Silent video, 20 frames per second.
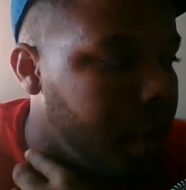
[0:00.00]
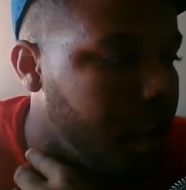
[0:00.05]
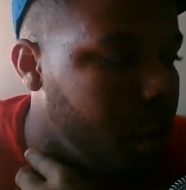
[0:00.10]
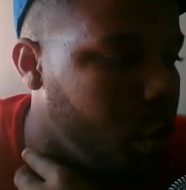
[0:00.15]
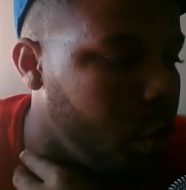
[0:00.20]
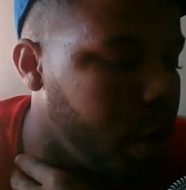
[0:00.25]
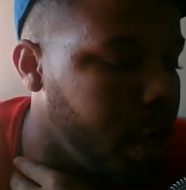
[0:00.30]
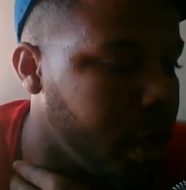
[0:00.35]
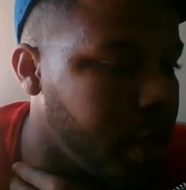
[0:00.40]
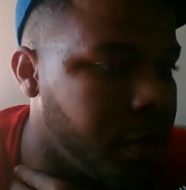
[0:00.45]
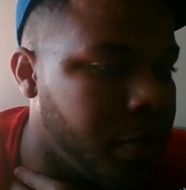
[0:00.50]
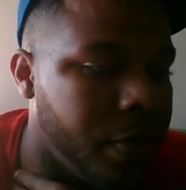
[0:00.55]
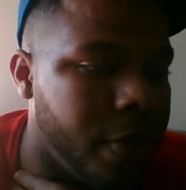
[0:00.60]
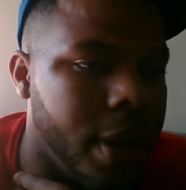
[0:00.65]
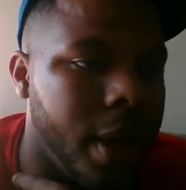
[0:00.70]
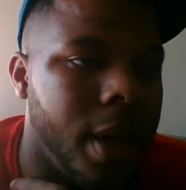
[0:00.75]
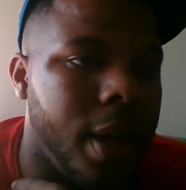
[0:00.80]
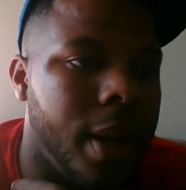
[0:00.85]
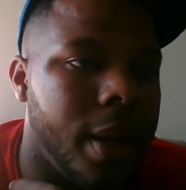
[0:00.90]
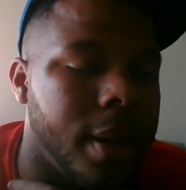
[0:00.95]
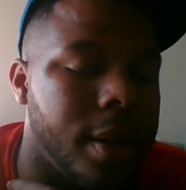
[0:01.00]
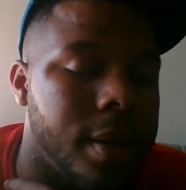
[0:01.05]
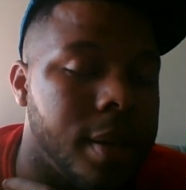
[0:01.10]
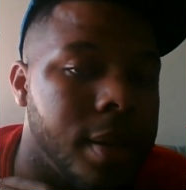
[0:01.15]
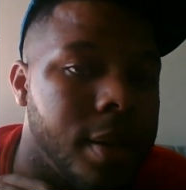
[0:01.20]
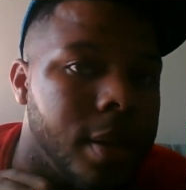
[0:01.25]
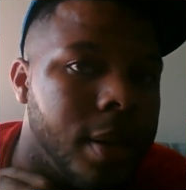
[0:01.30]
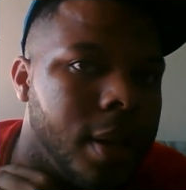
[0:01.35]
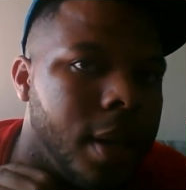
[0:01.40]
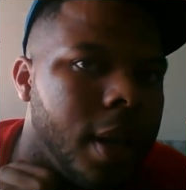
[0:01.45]
we as
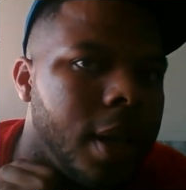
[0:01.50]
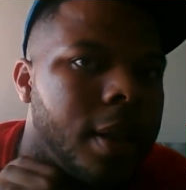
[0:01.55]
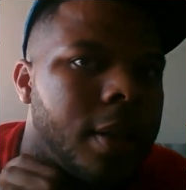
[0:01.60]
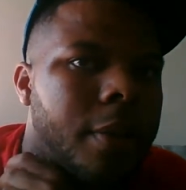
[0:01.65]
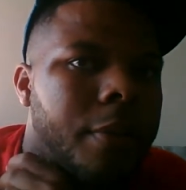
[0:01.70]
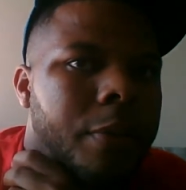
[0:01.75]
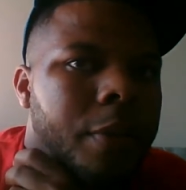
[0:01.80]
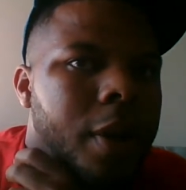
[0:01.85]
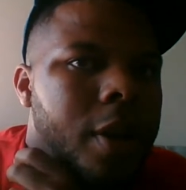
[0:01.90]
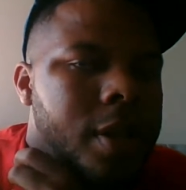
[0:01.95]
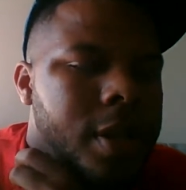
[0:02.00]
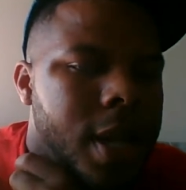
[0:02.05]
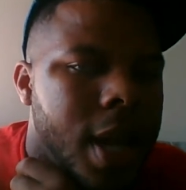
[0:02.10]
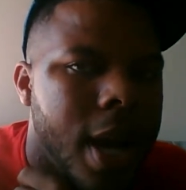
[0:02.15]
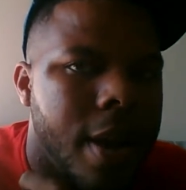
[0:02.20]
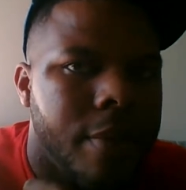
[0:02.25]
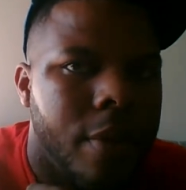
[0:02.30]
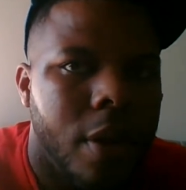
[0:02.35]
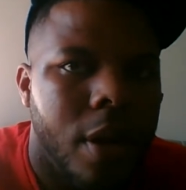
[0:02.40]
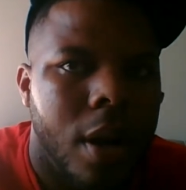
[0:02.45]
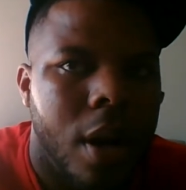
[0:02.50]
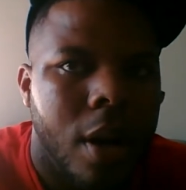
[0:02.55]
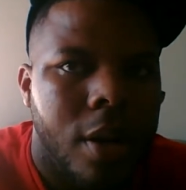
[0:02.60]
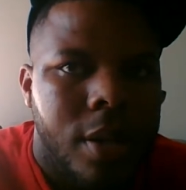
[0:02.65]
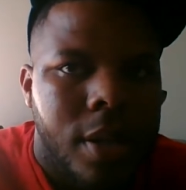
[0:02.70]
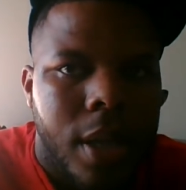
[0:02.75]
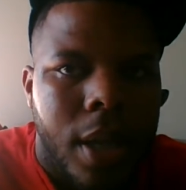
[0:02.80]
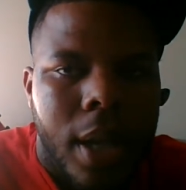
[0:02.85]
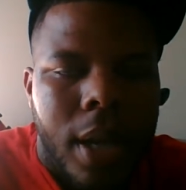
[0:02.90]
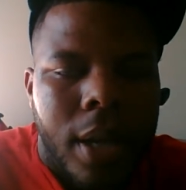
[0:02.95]
fans in the first half, I'll
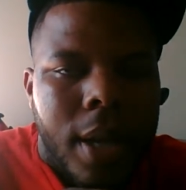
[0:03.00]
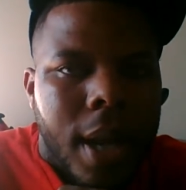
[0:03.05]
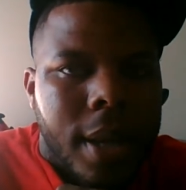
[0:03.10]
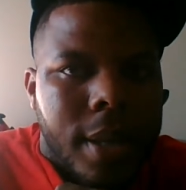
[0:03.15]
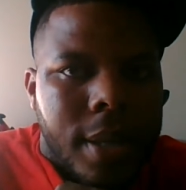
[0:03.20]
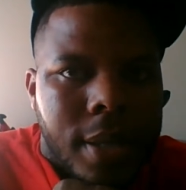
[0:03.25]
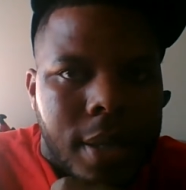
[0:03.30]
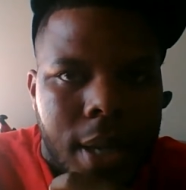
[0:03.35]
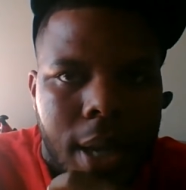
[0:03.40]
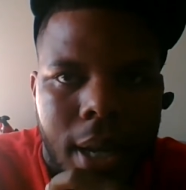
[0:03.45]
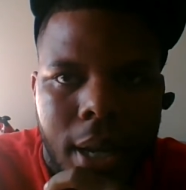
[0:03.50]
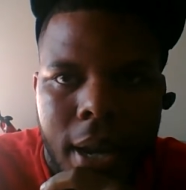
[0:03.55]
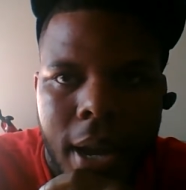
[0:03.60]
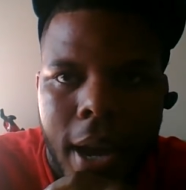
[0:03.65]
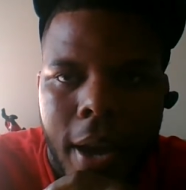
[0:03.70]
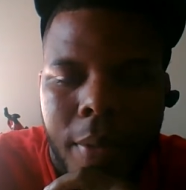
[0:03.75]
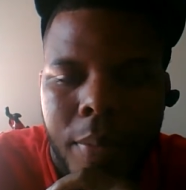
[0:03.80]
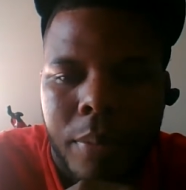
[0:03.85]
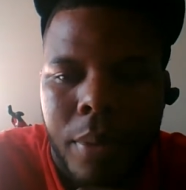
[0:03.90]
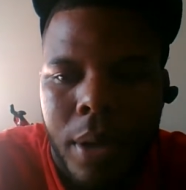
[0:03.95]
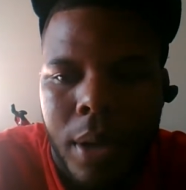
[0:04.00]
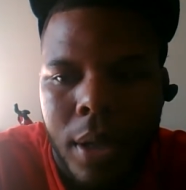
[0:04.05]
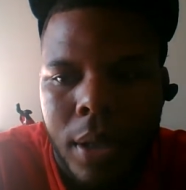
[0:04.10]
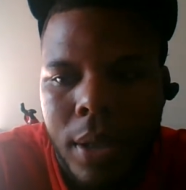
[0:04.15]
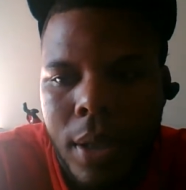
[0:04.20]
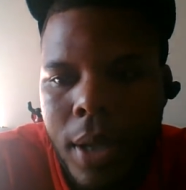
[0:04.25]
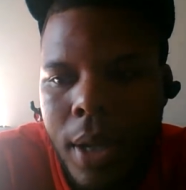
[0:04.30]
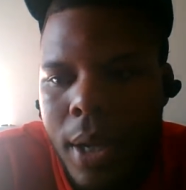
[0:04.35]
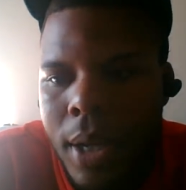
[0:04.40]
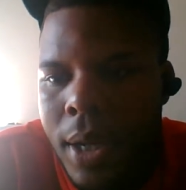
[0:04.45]
say, not the second half,
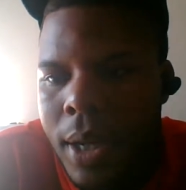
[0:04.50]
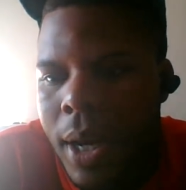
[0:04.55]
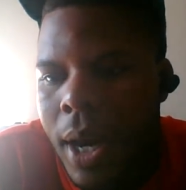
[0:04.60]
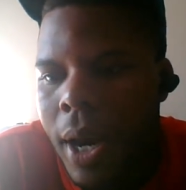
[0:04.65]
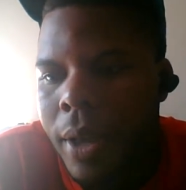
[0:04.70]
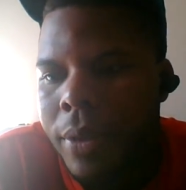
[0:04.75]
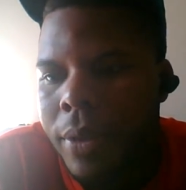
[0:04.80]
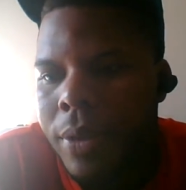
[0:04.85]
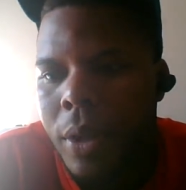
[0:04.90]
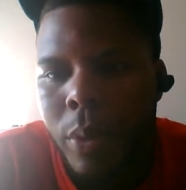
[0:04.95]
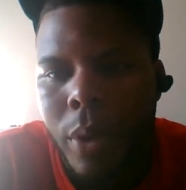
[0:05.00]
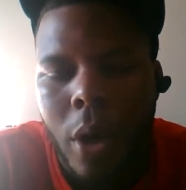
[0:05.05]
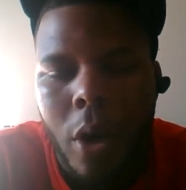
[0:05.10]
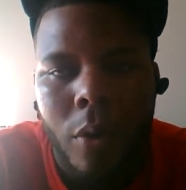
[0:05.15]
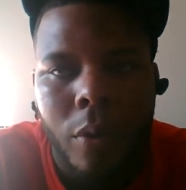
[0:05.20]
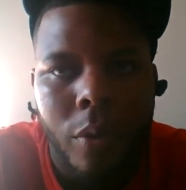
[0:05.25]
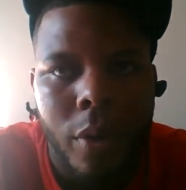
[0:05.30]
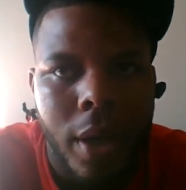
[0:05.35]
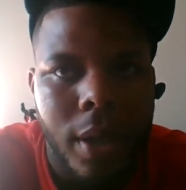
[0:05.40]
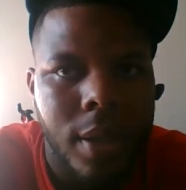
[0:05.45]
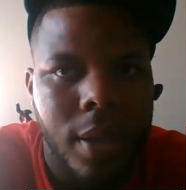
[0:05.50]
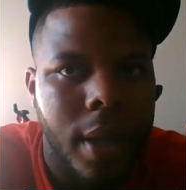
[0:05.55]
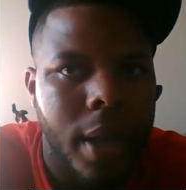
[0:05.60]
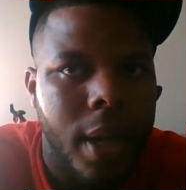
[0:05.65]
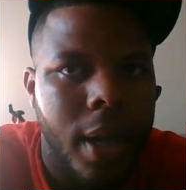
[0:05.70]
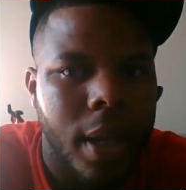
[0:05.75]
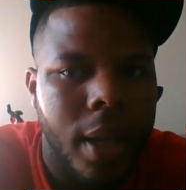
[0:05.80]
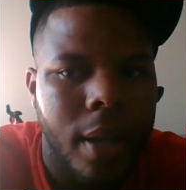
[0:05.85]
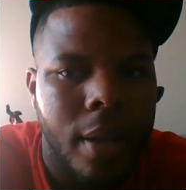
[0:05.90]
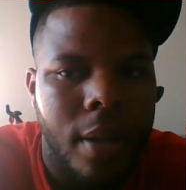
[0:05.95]
but I think we overrate the
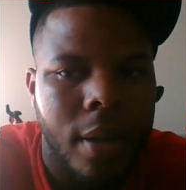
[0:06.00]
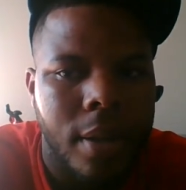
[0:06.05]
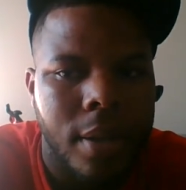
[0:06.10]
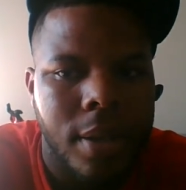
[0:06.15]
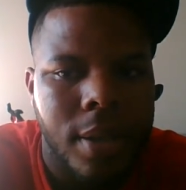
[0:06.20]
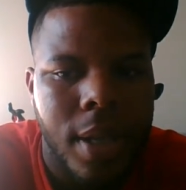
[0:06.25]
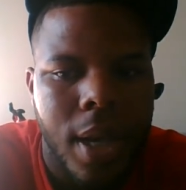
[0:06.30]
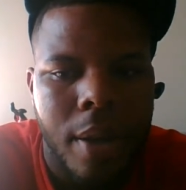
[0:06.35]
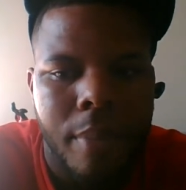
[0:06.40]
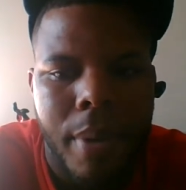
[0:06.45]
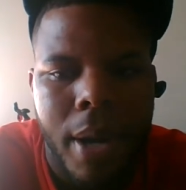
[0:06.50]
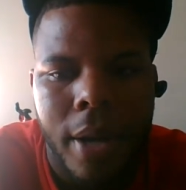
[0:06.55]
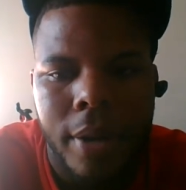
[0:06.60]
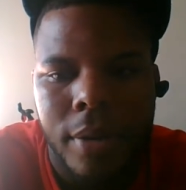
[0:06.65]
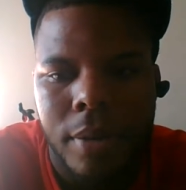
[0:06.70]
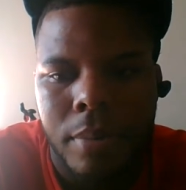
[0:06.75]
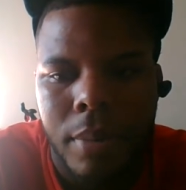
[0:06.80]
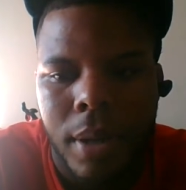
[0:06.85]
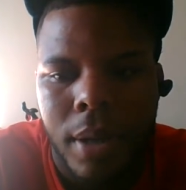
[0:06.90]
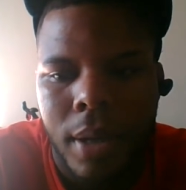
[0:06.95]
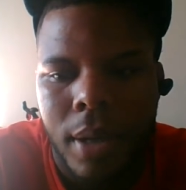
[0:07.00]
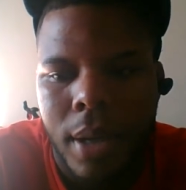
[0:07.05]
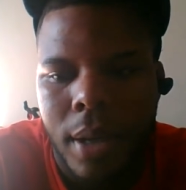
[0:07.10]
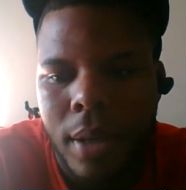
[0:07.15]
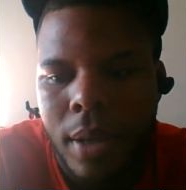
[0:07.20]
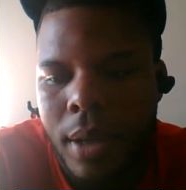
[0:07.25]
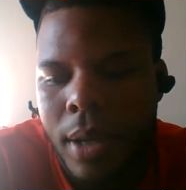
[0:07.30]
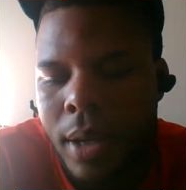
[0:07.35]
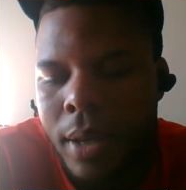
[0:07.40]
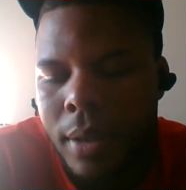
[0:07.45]
hell out of timeouts,
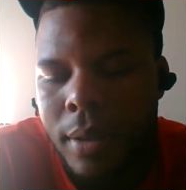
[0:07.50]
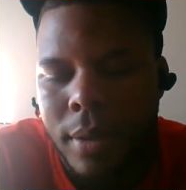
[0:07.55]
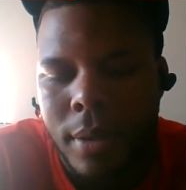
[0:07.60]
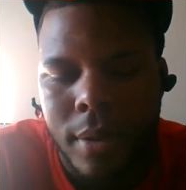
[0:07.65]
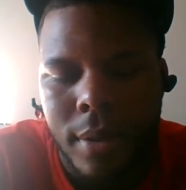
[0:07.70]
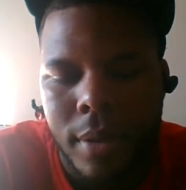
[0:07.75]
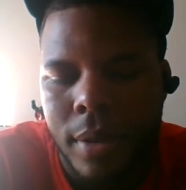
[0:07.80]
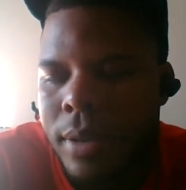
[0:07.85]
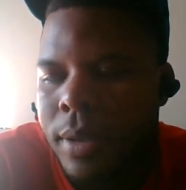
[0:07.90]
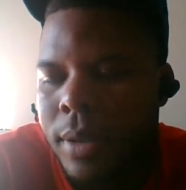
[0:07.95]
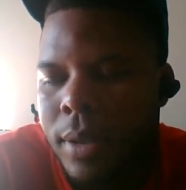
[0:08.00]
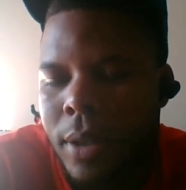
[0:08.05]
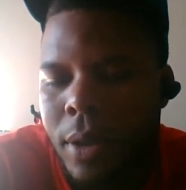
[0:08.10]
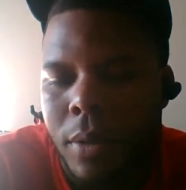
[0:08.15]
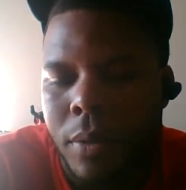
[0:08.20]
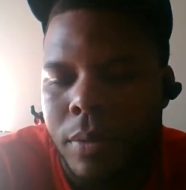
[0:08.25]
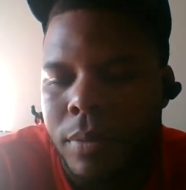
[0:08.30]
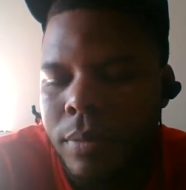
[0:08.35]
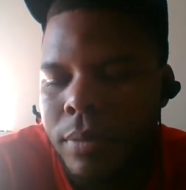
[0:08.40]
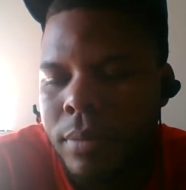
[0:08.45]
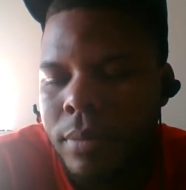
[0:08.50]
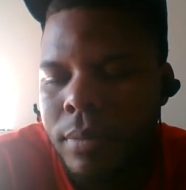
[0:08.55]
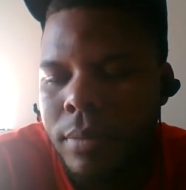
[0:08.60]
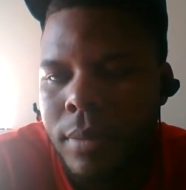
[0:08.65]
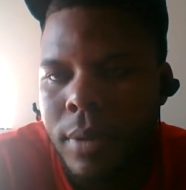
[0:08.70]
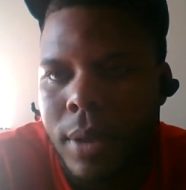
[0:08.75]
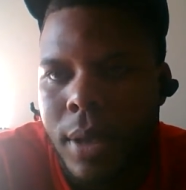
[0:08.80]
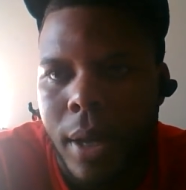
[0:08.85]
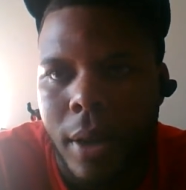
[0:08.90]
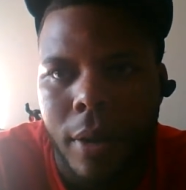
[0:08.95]
man. I just don't.
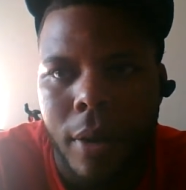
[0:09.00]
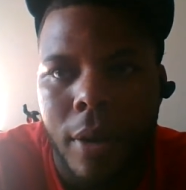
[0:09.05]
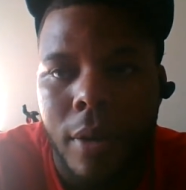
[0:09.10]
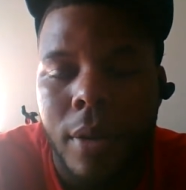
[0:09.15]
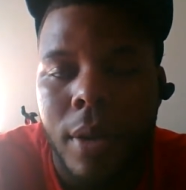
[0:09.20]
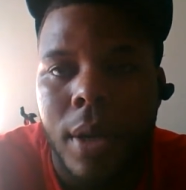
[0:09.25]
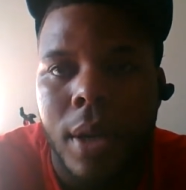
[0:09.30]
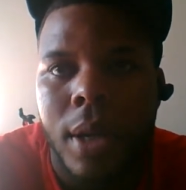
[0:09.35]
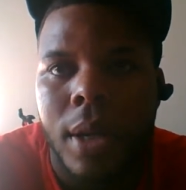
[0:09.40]
I don't know.